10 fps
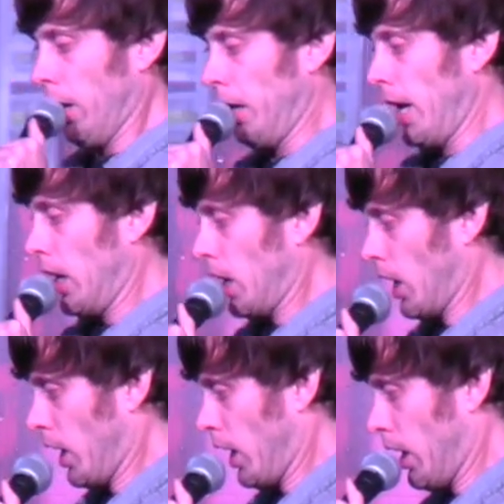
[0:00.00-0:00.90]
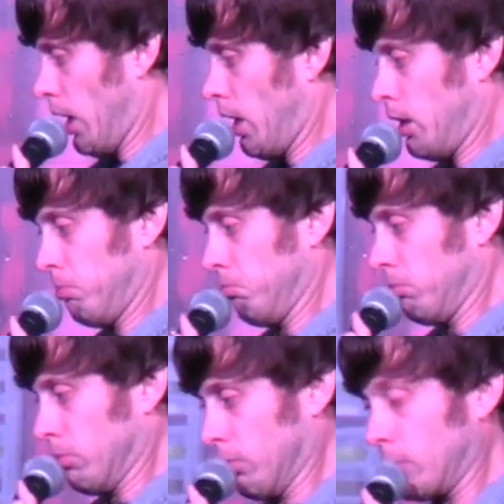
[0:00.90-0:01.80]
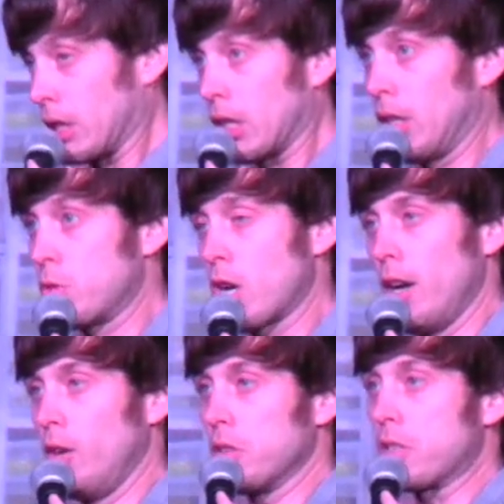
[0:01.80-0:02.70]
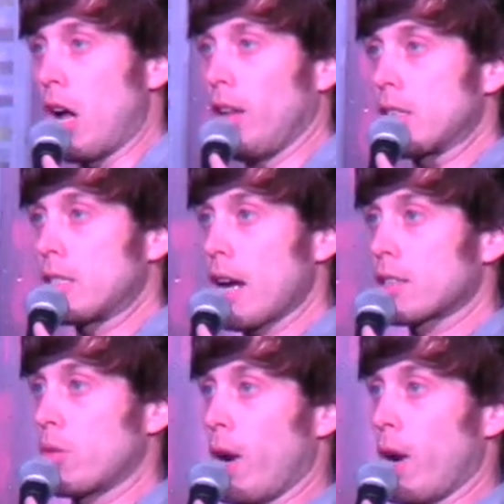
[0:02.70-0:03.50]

All right, uh, trying to install a sex